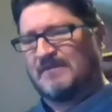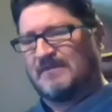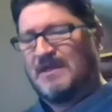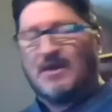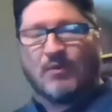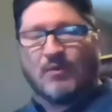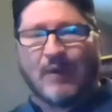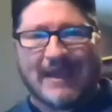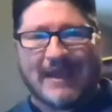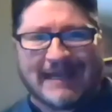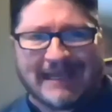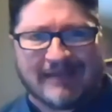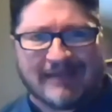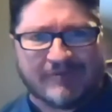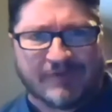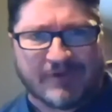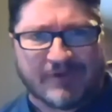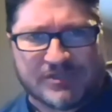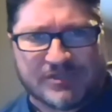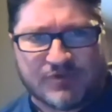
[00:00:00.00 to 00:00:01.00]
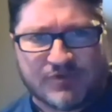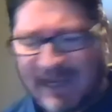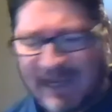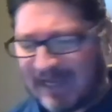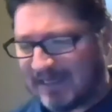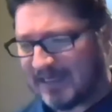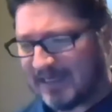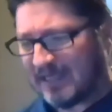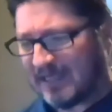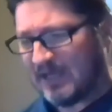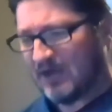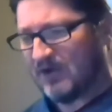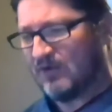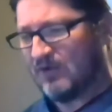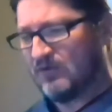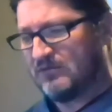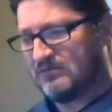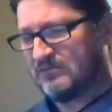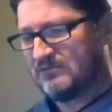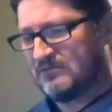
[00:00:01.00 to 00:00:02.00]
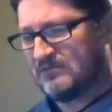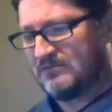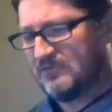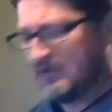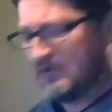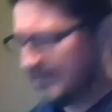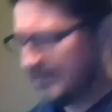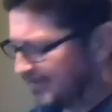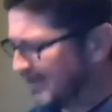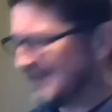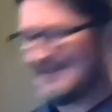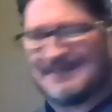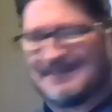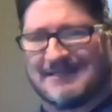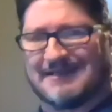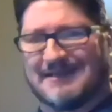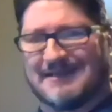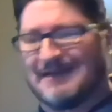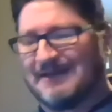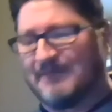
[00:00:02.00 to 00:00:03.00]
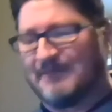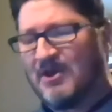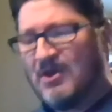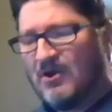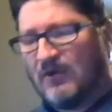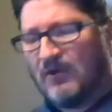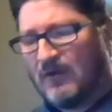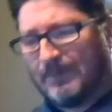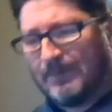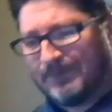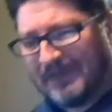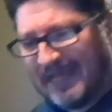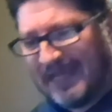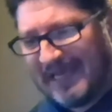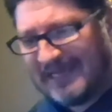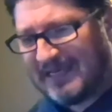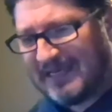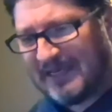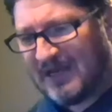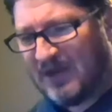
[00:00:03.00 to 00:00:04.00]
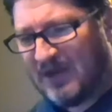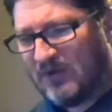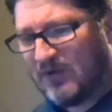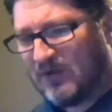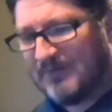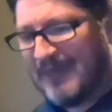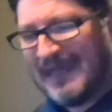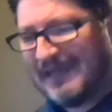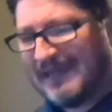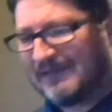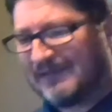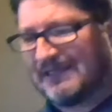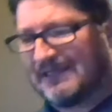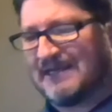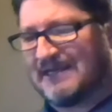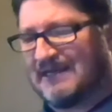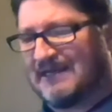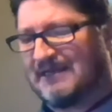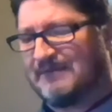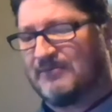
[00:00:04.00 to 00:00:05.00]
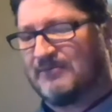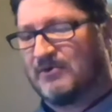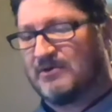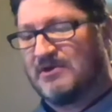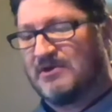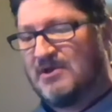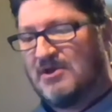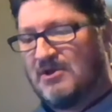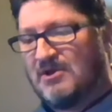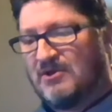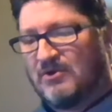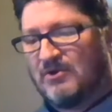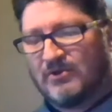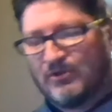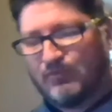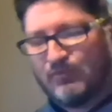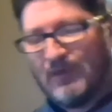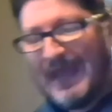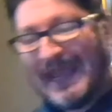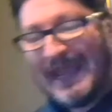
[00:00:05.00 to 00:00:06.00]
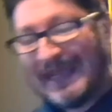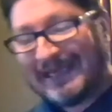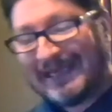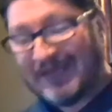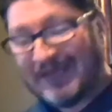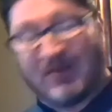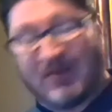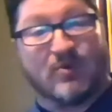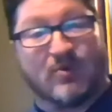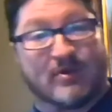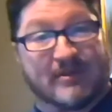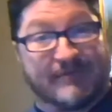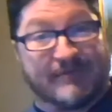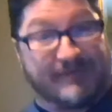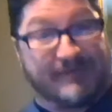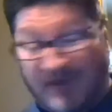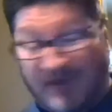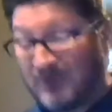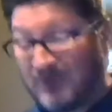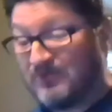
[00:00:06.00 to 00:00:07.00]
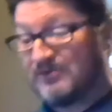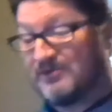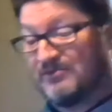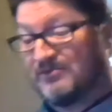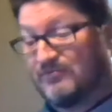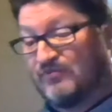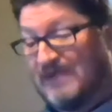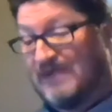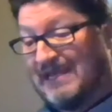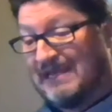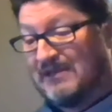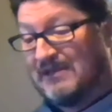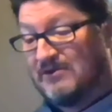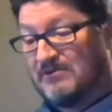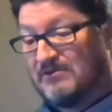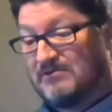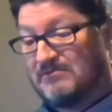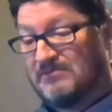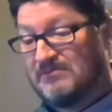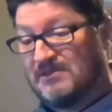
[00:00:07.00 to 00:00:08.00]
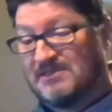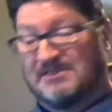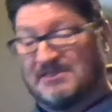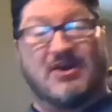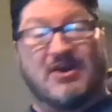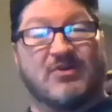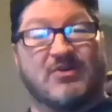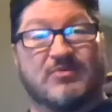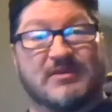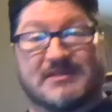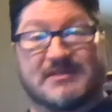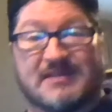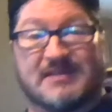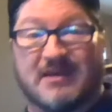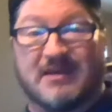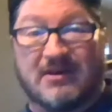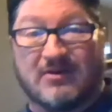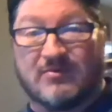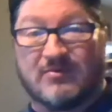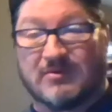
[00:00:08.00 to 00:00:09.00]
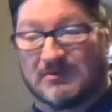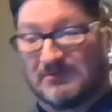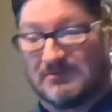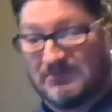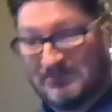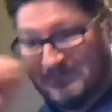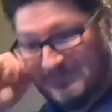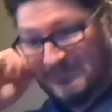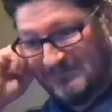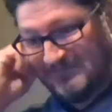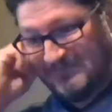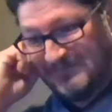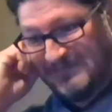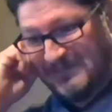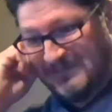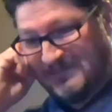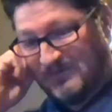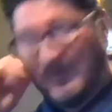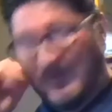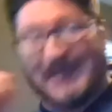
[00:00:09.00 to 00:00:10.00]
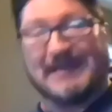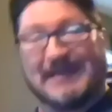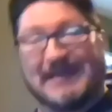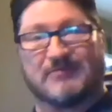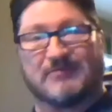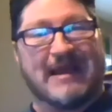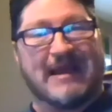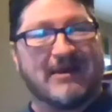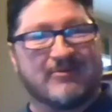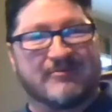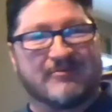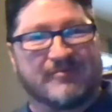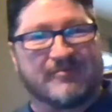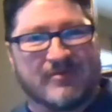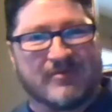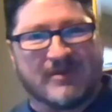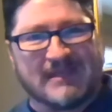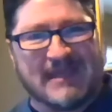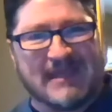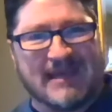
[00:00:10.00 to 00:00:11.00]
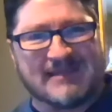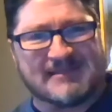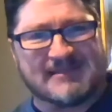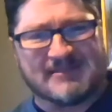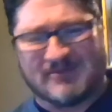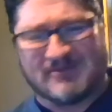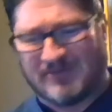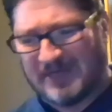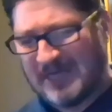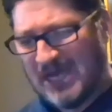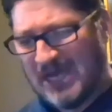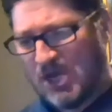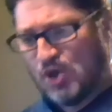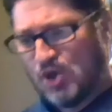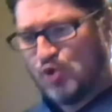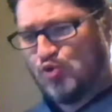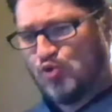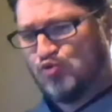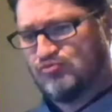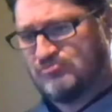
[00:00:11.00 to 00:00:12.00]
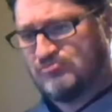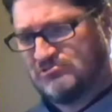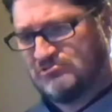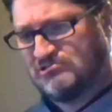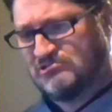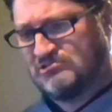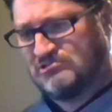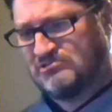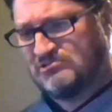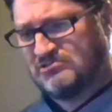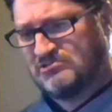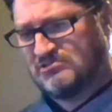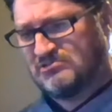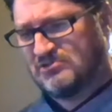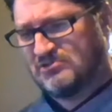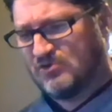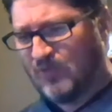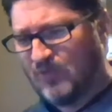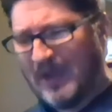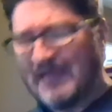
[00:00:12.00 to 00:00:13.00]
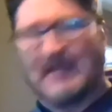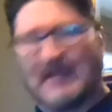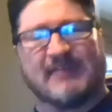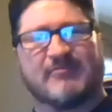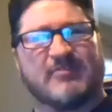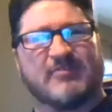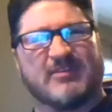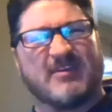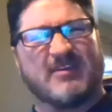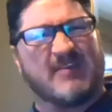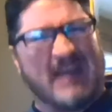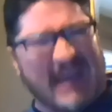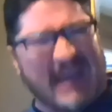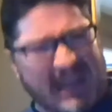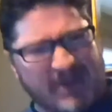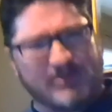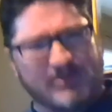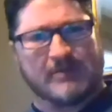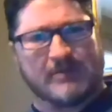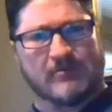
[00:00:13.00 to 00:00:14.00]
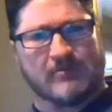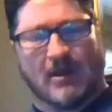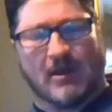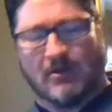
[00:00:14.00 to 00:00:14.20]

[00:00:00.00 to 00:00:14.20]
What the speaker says: waiting for a train to go, or a bus to come, or a plane to go, or mail to come, or the rain to go, or the phone to ring, or the snow to snow, or waiting around for a yes or a no, or waiting for their hair to grow.